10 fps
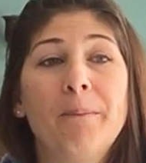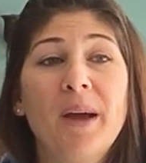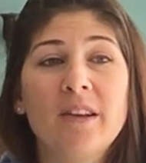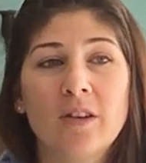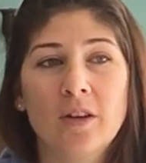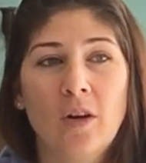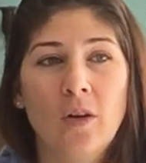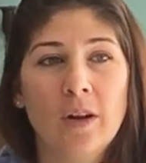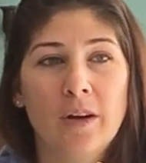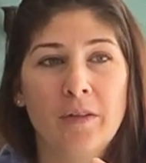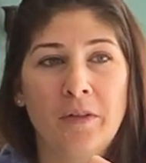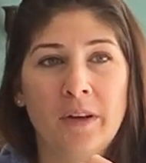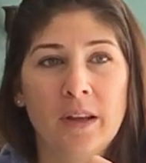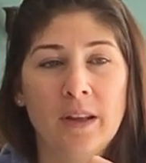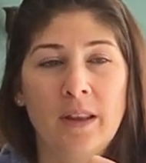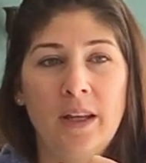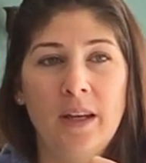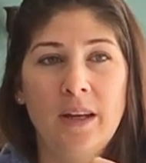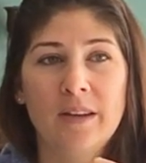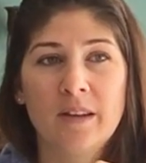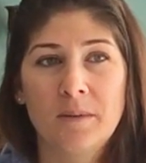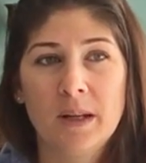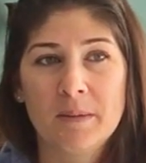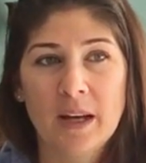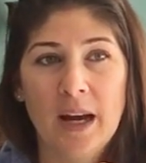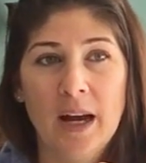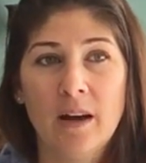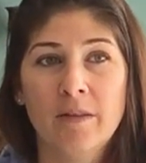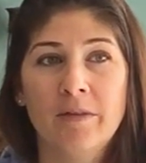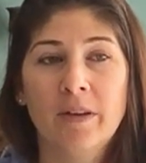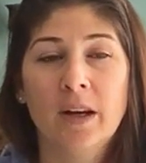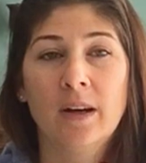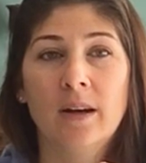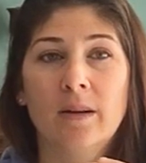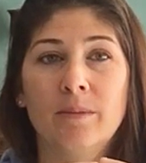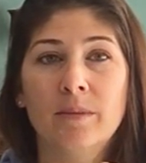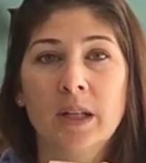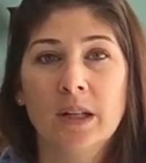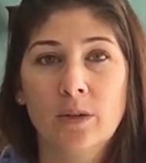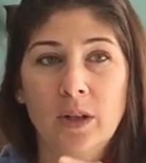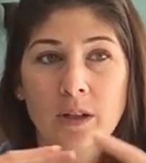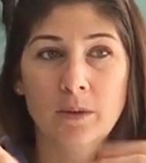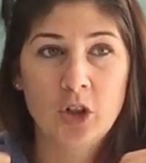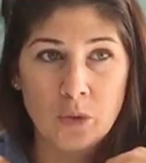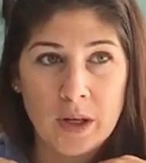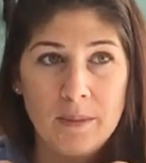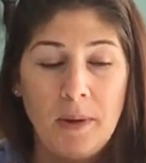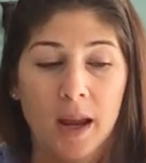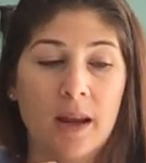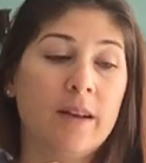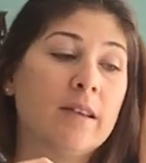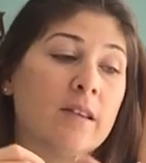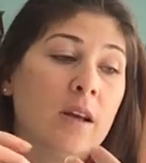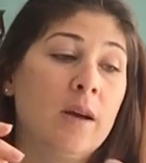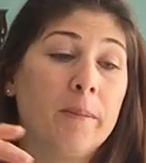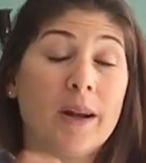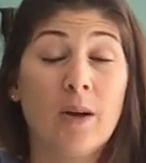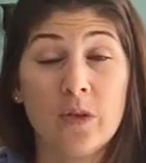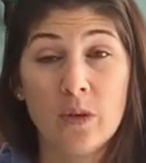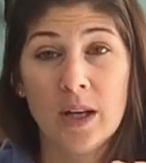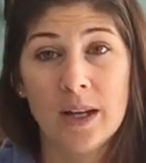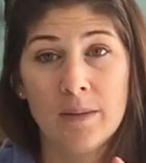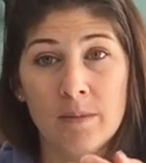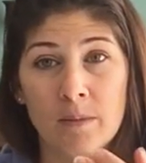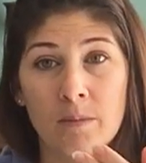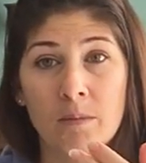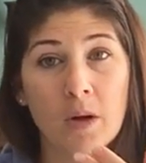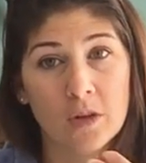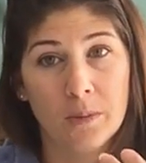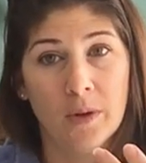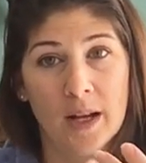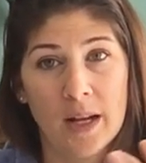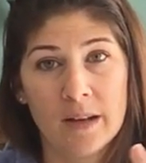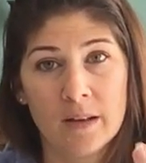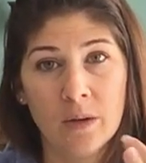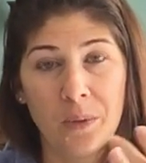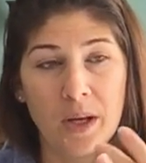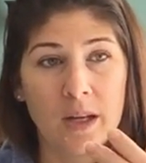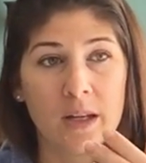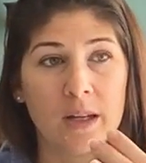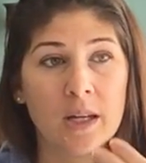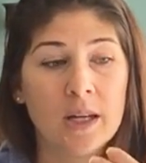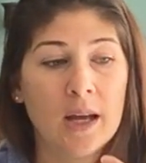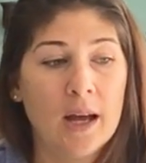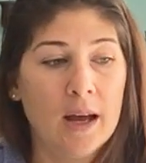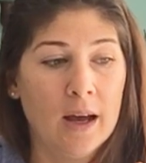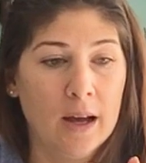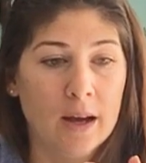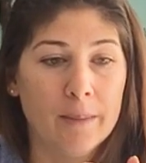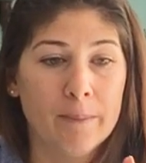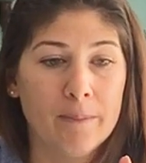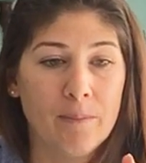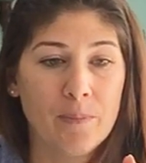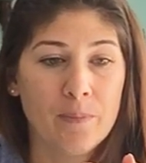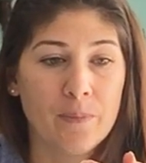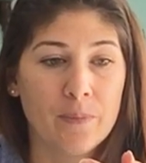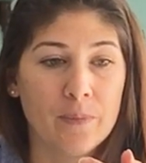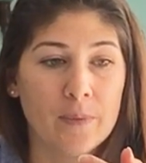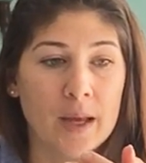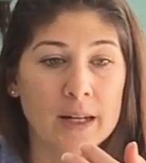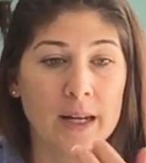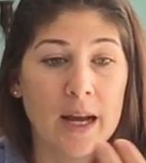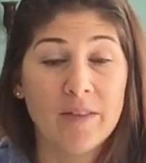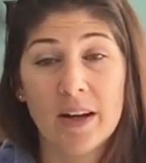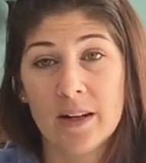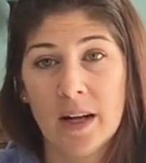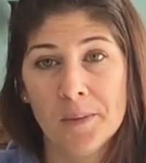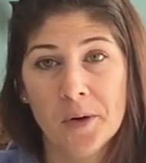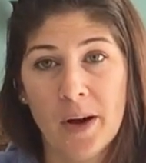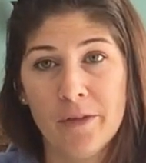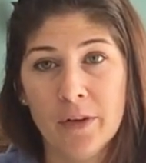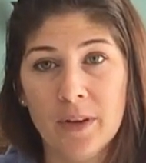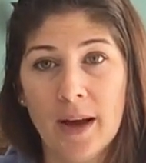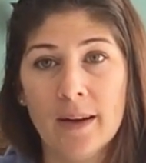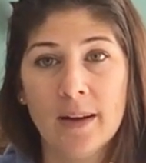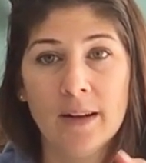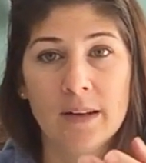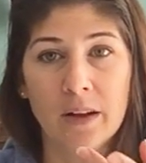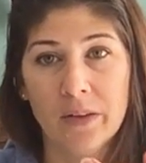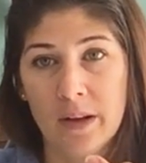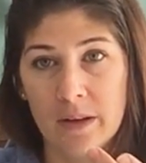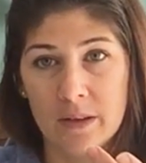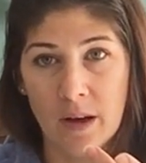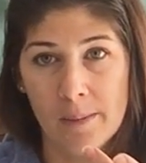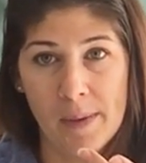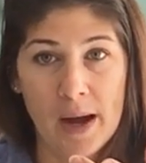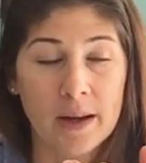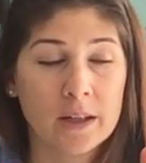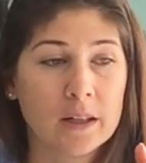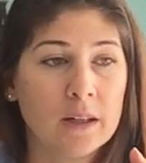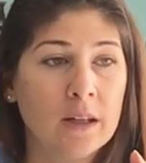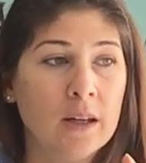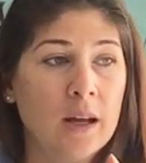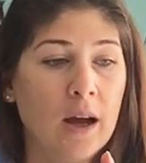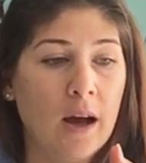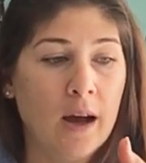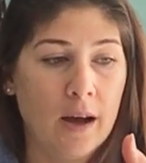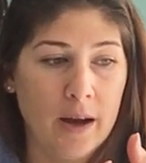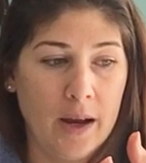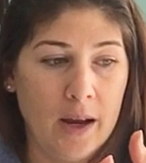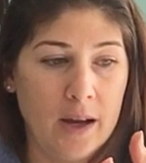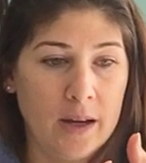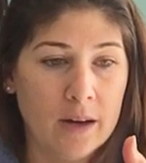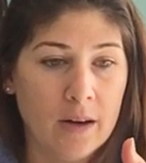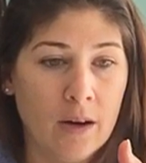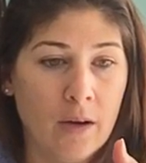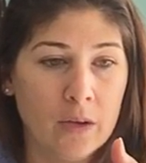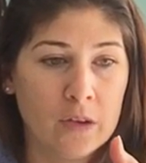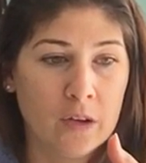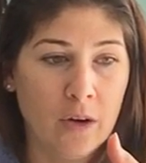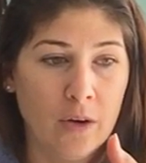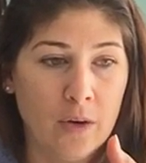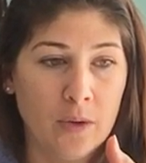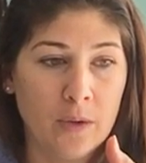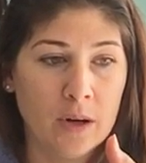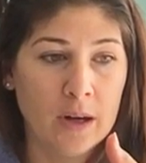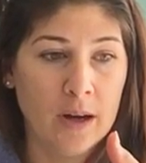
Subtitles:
based on all of the symptoms I have, including the joint pains, but I also get multiple headaches a week. And I have had an MRI for that and nothing's come back. I also